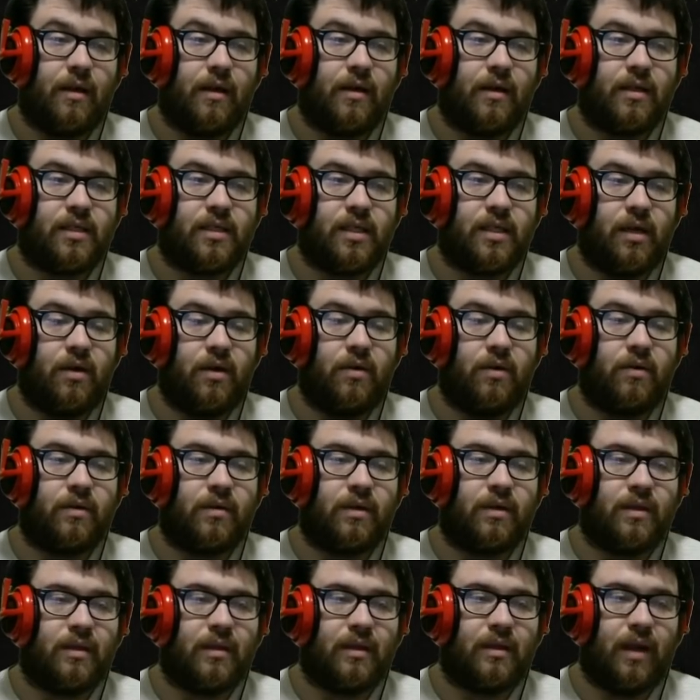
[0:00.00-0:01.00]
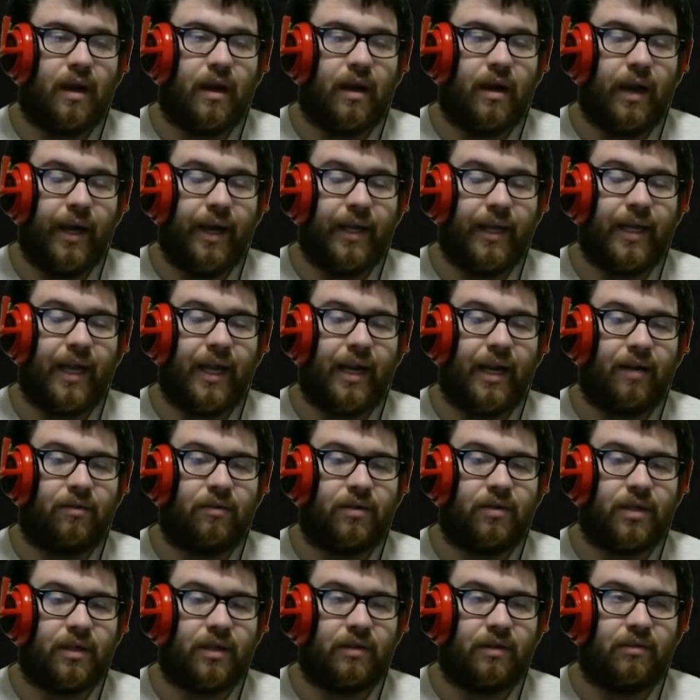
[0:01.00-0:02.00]
so I can't
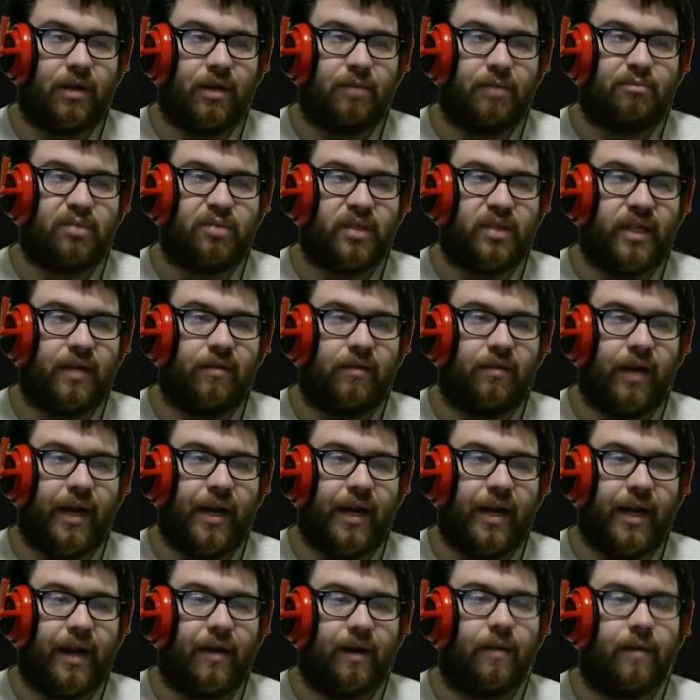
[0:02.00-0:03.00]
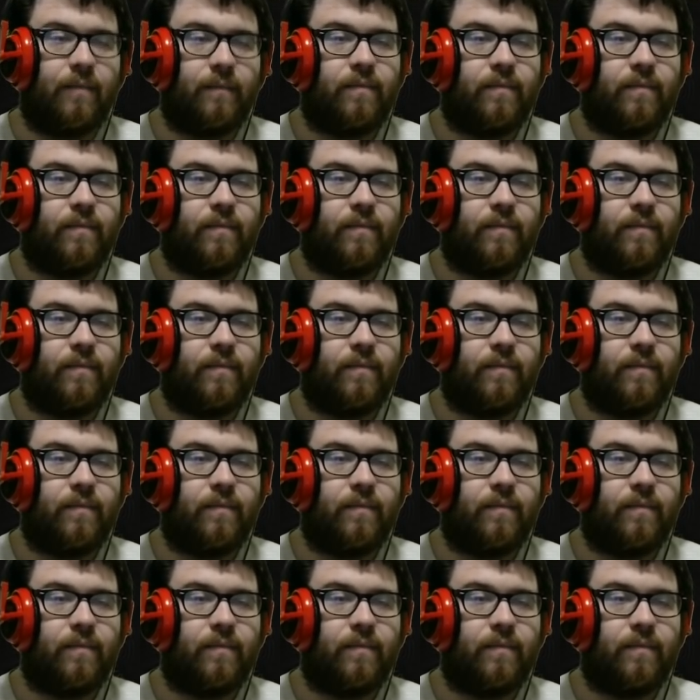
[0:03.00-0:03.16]
really run bleed right now.